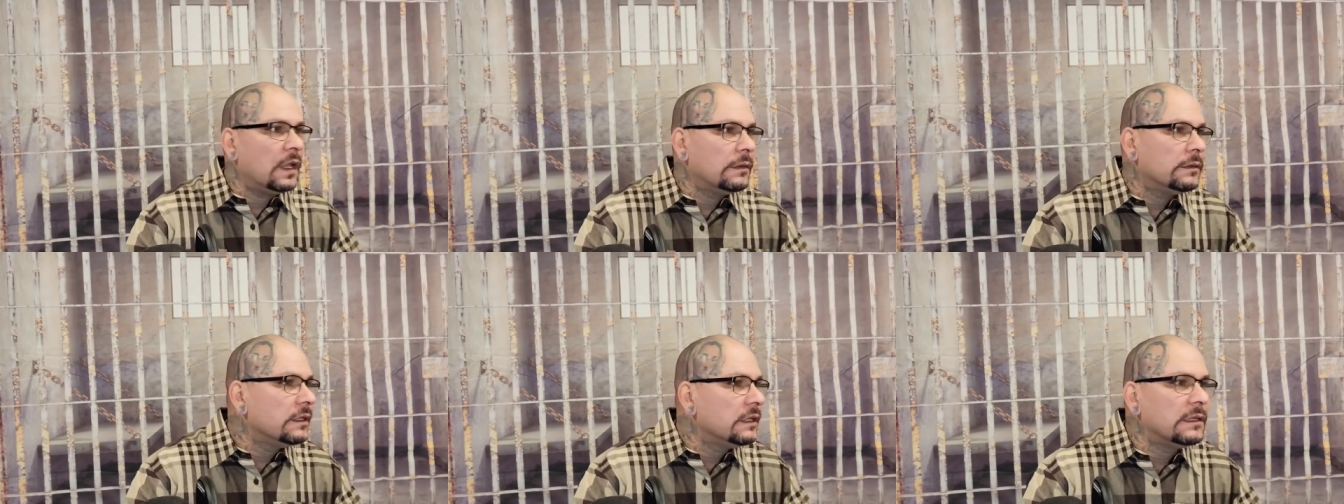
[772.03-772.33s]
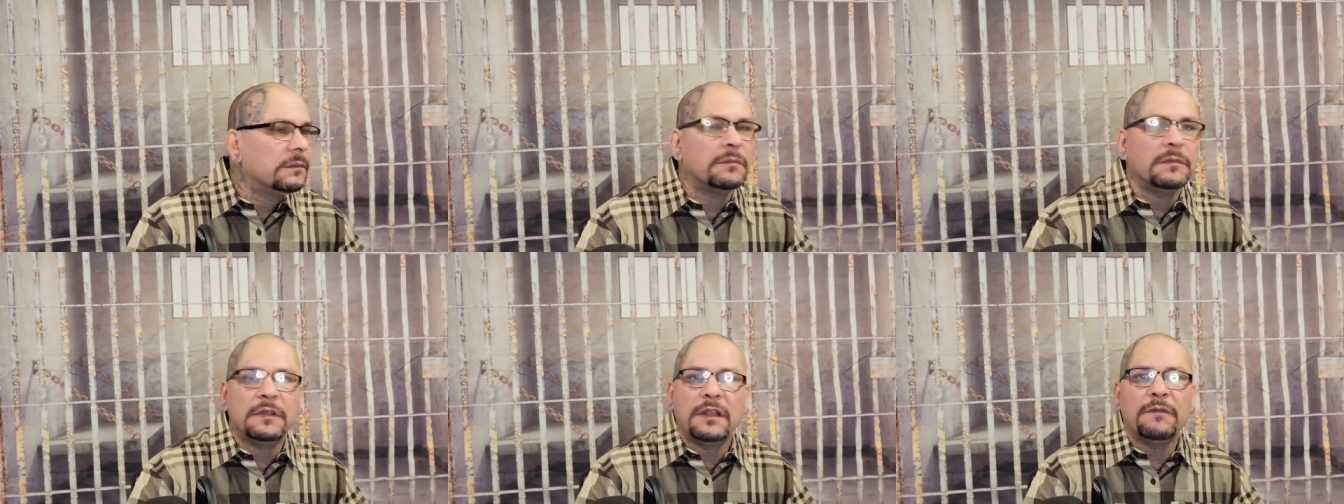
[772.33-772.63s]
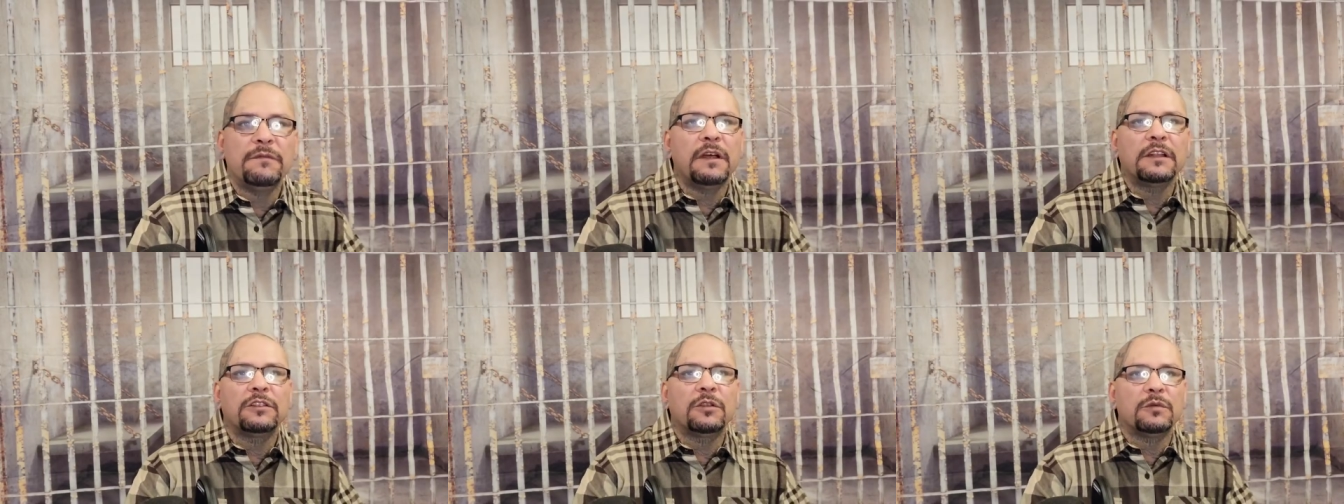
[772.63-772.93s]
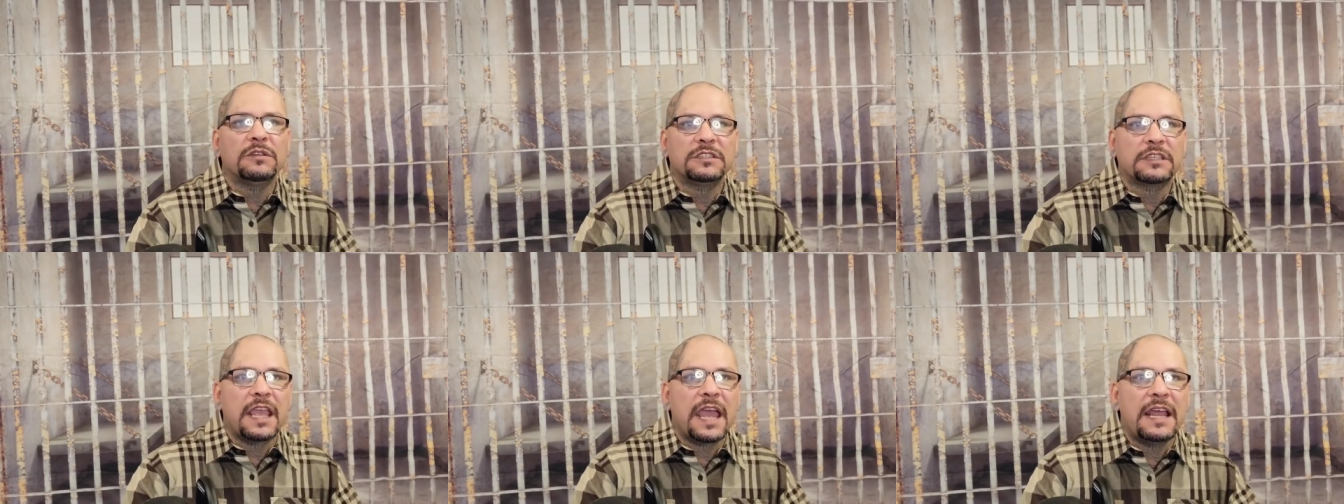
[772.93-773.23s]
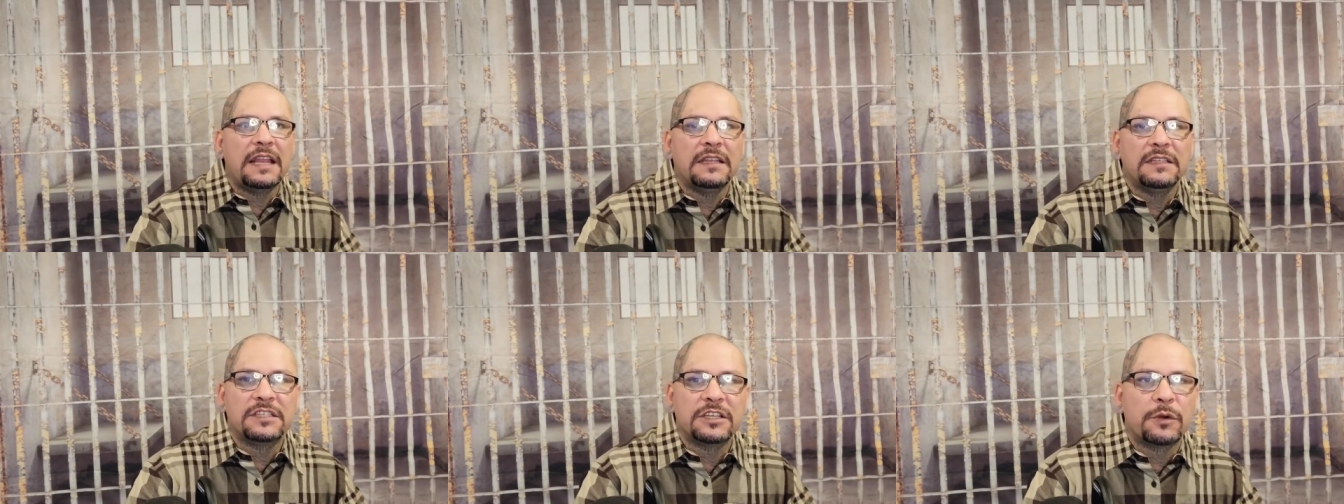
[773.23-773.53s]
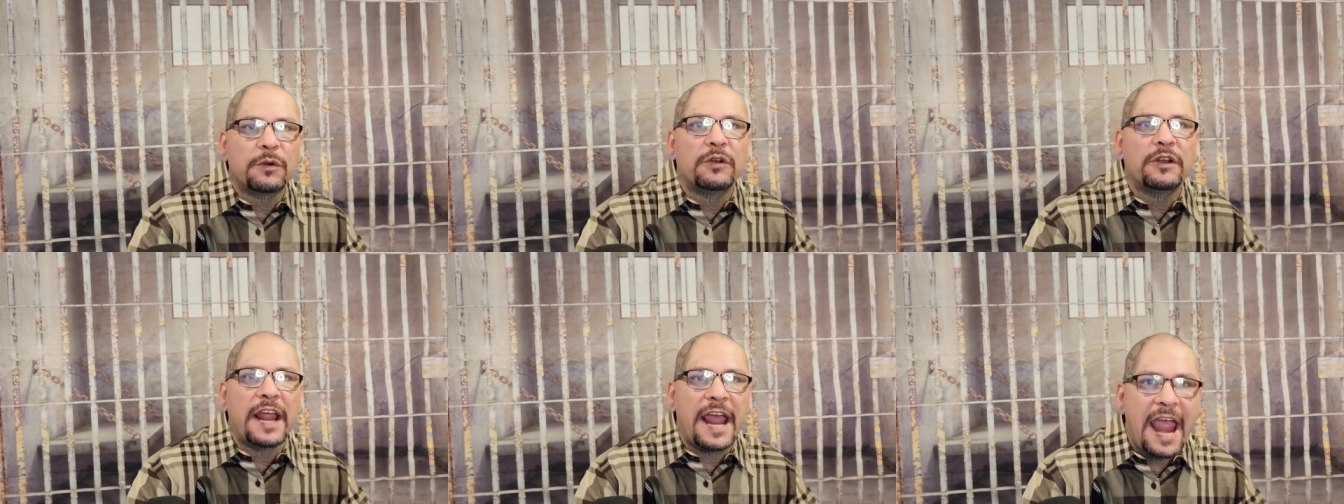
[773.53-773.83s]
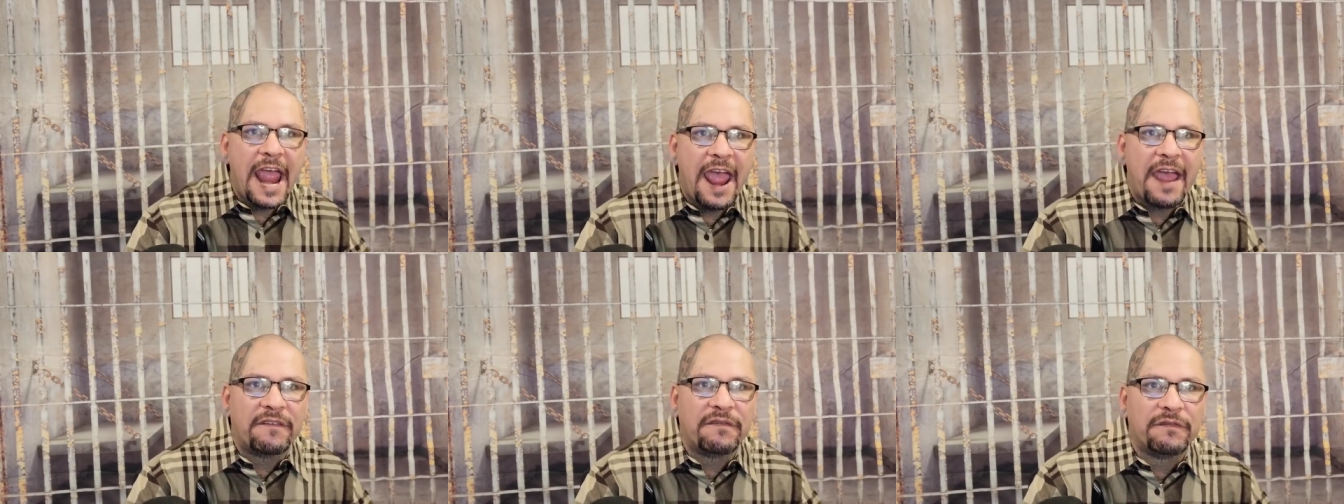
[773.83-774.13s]
-mm, was cat zero and a
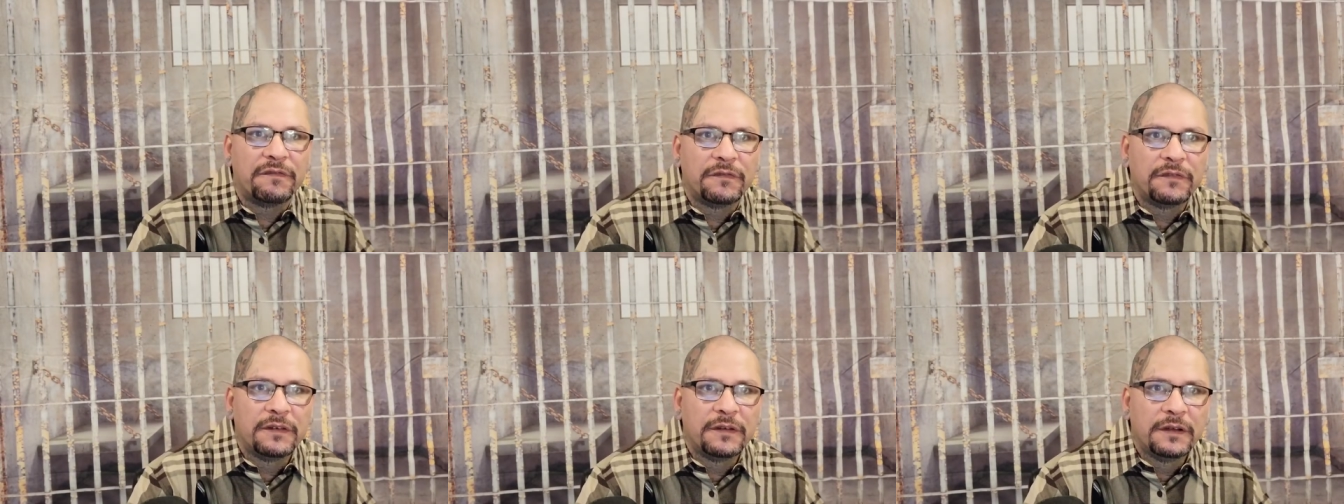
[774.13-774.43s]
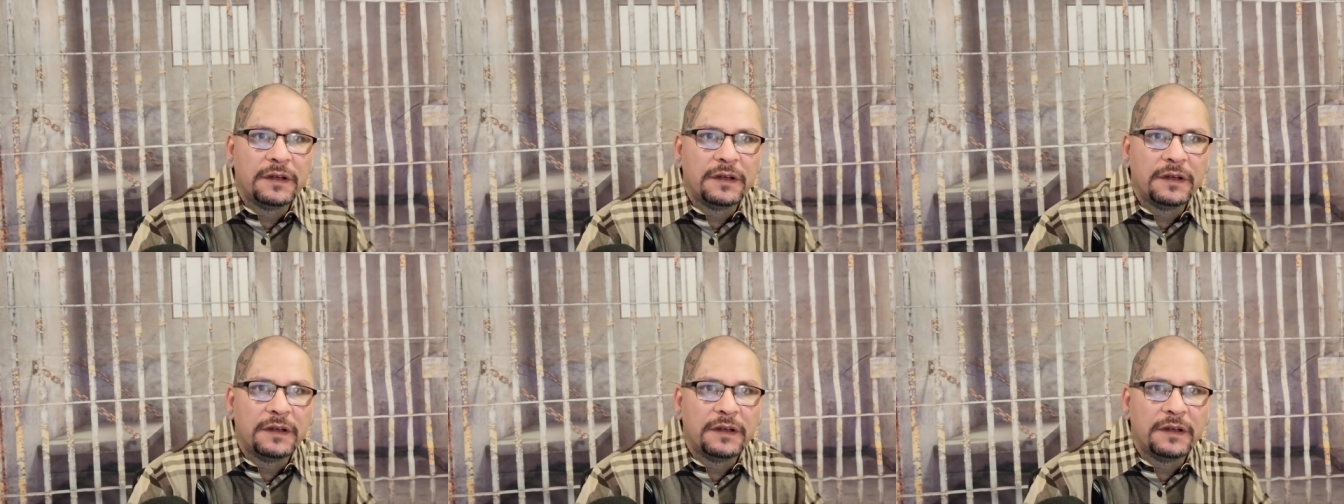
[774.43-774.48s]
half.